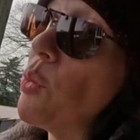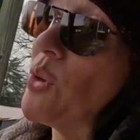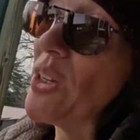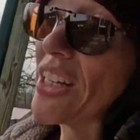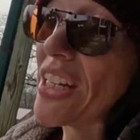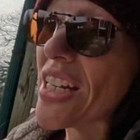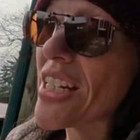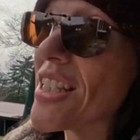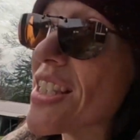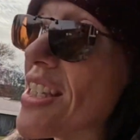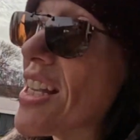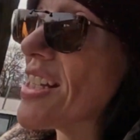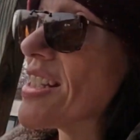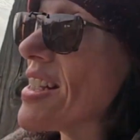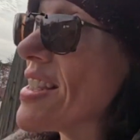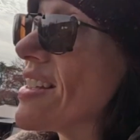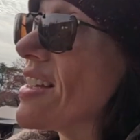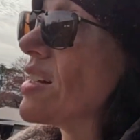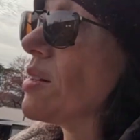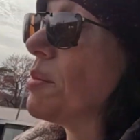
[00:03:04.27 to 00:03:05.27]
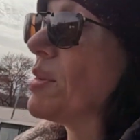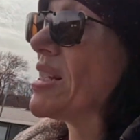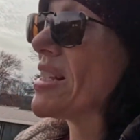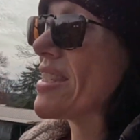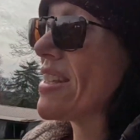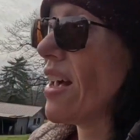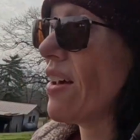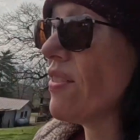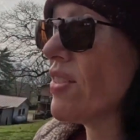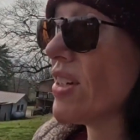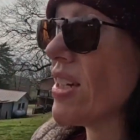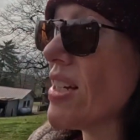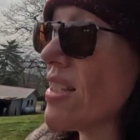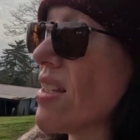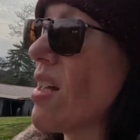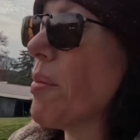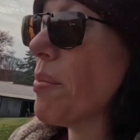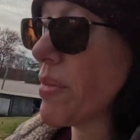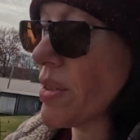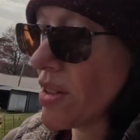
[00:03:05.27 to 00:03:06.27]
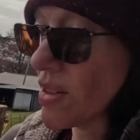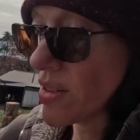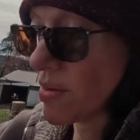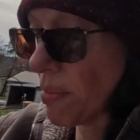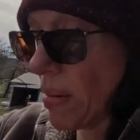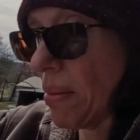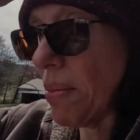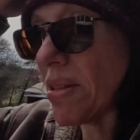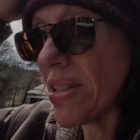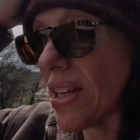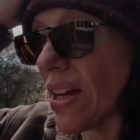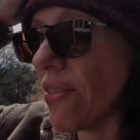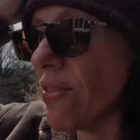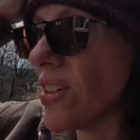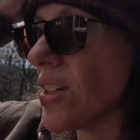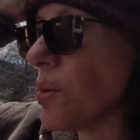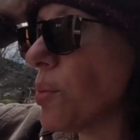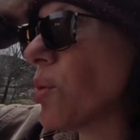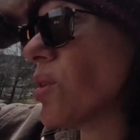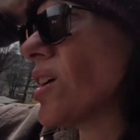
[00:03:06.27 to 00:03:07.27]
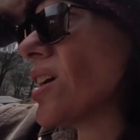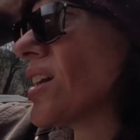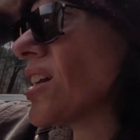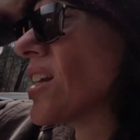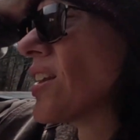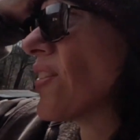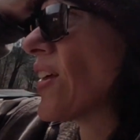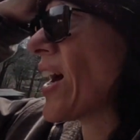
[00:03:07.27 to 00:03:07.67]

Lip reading: weekend says it's going to be 70 something, maybe 71, and